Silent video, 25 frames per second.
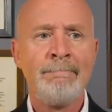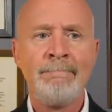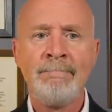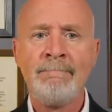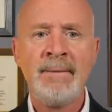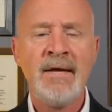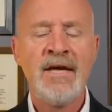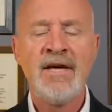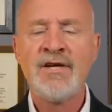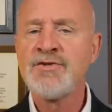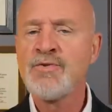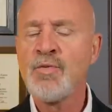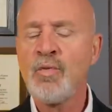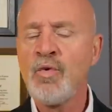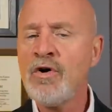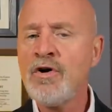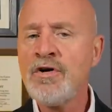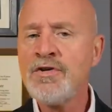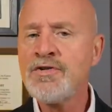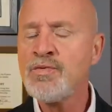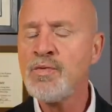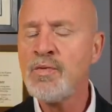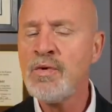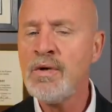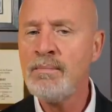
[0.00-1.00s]
his
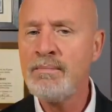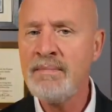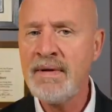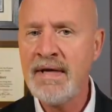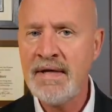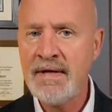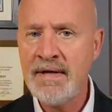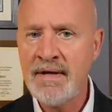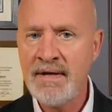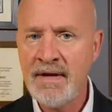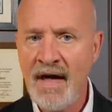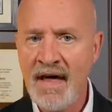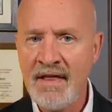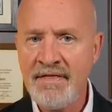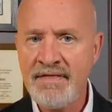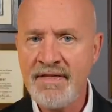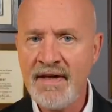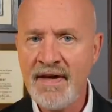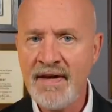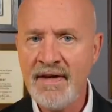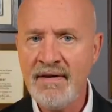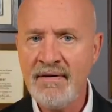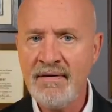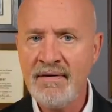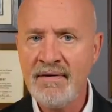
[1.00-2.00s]
words will mean
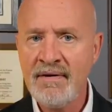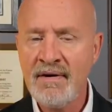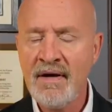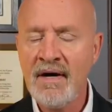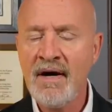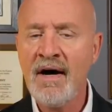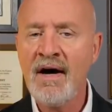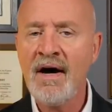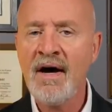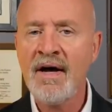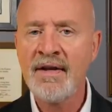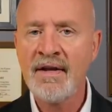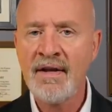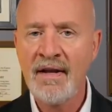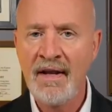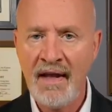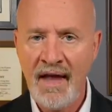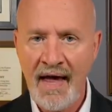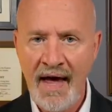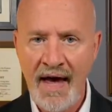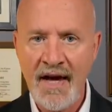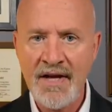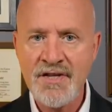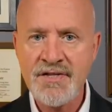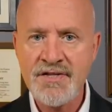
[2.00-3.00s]
nothing
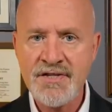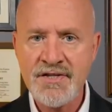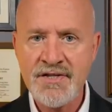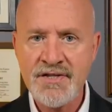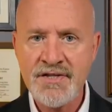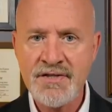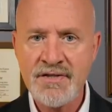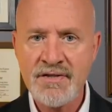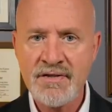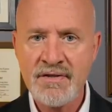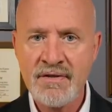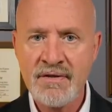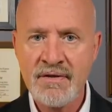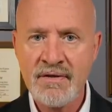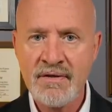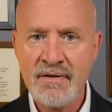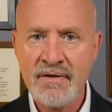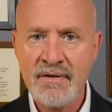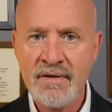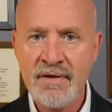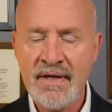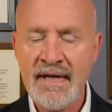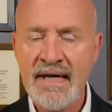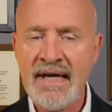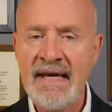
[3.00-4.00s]
unless
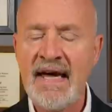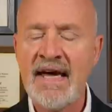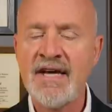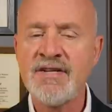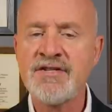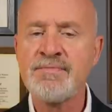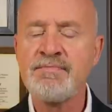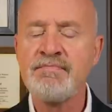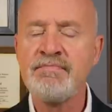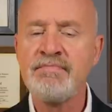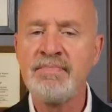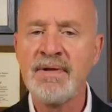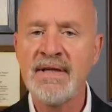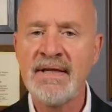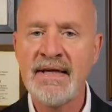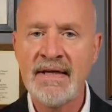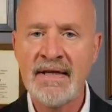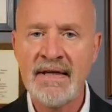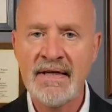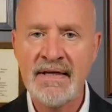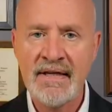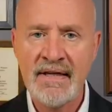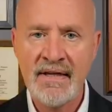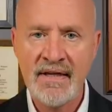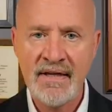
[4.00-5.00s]
he has
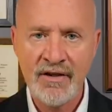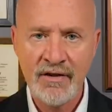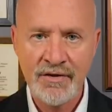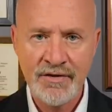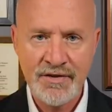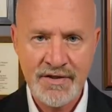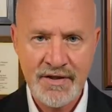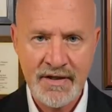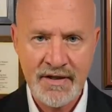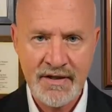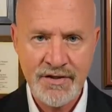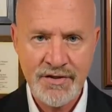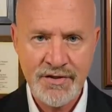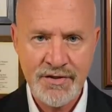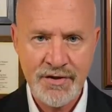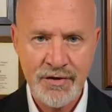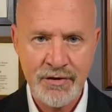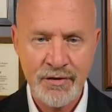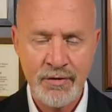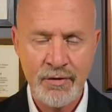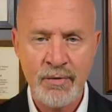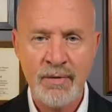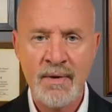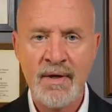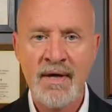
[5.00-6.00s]
pleaded guilty
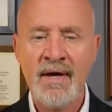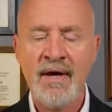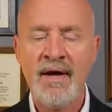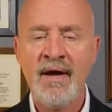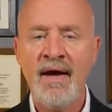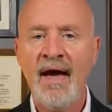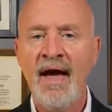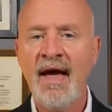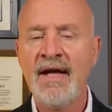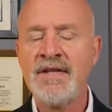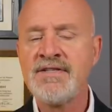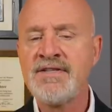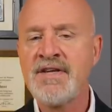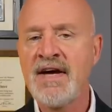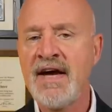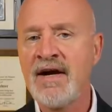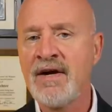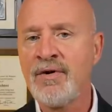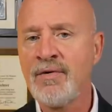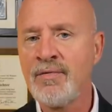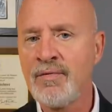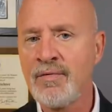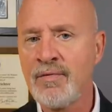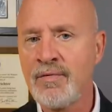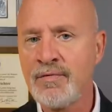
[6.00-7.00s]
to and
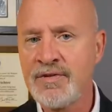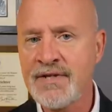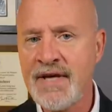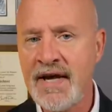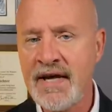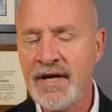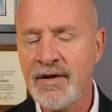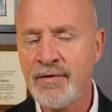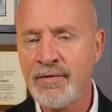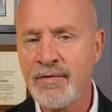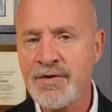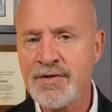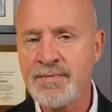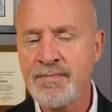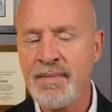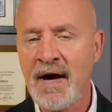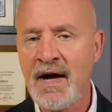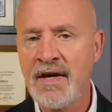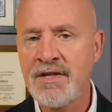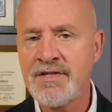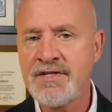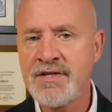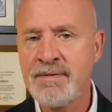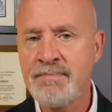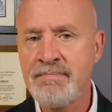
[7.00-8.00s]
taken
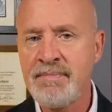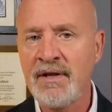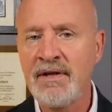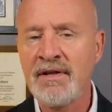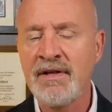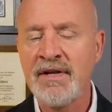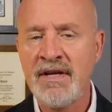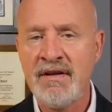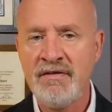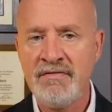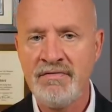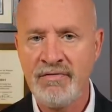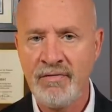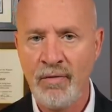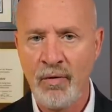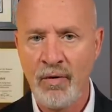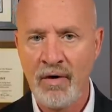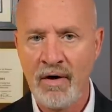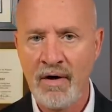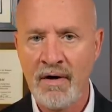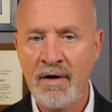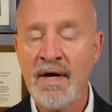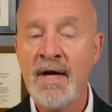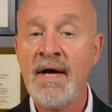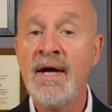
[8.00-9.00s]
responsibility
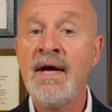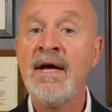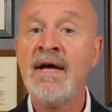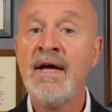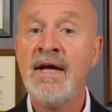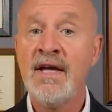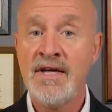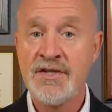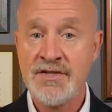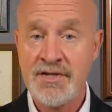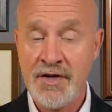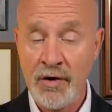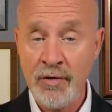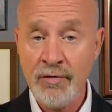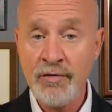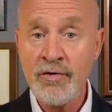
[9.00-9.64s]
for his own